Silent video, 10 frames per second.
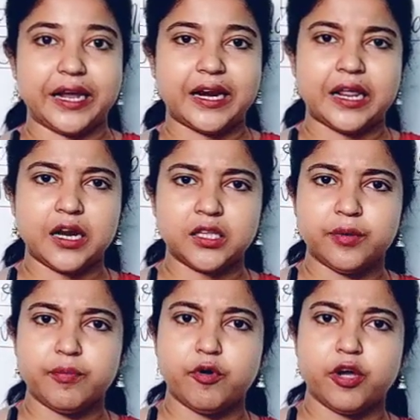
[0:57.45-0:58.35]
and
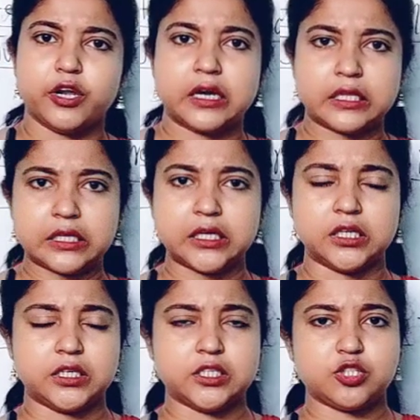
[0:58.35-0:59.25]
another boy or another
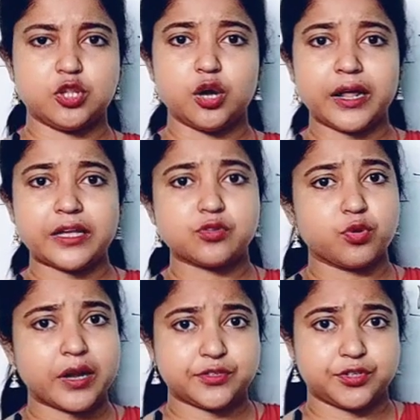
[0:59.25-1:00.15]
girl is not as
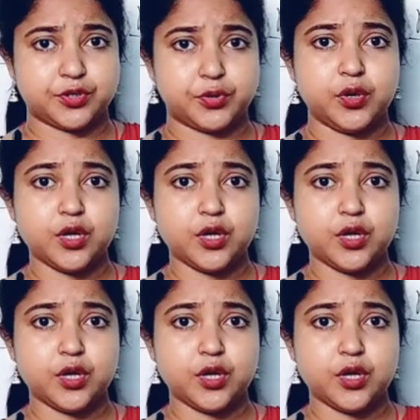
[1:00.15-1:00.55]
good as you.